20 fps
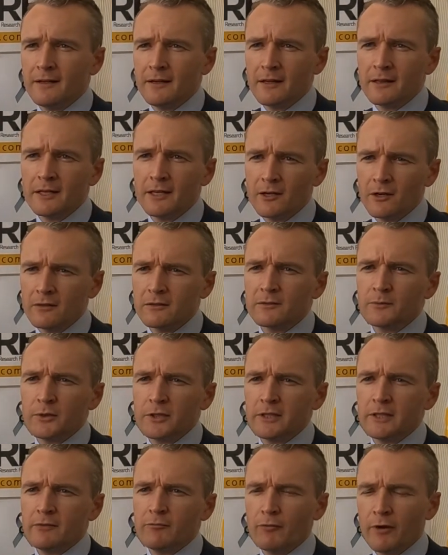And I think
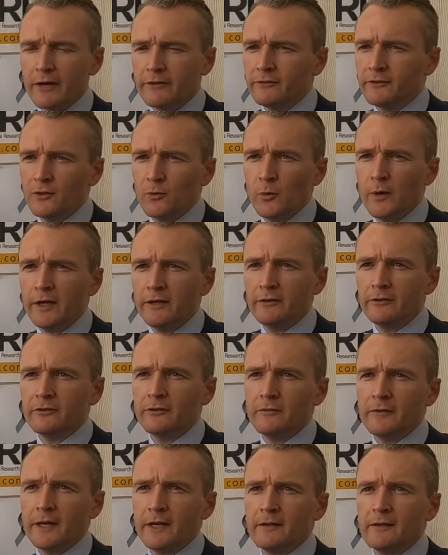ultimately raising awareness
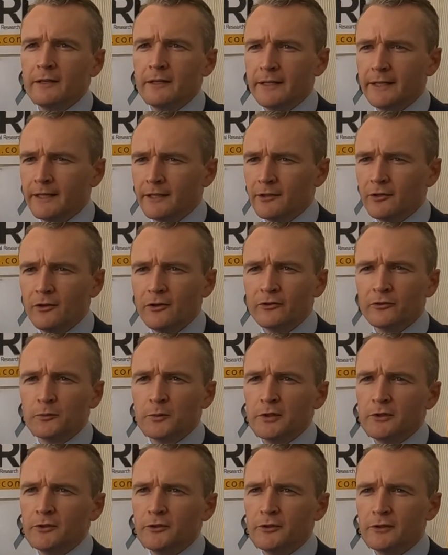of that and getting to
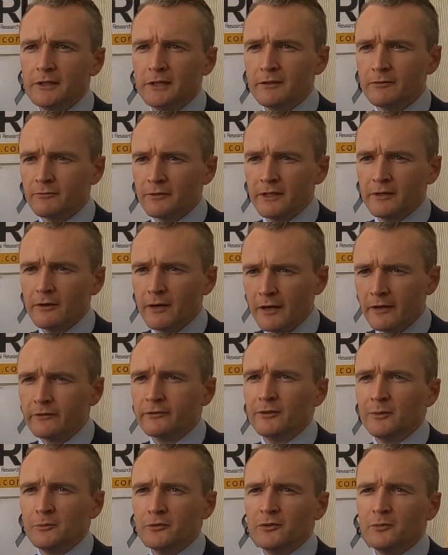hospital early if there are
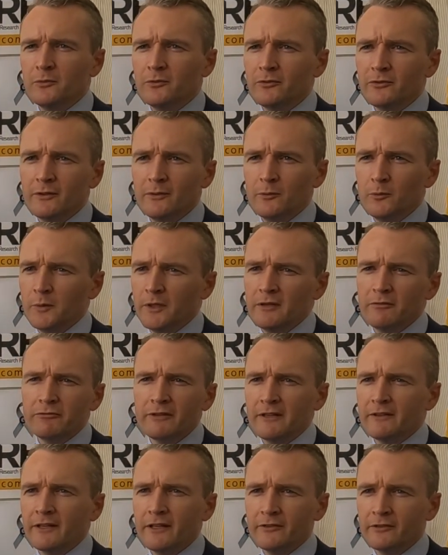symptoms would be a
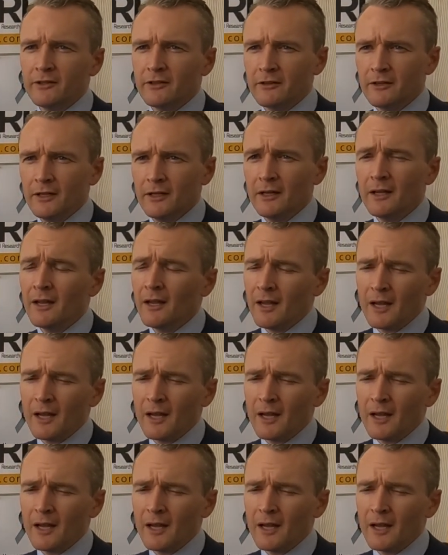fantastic thing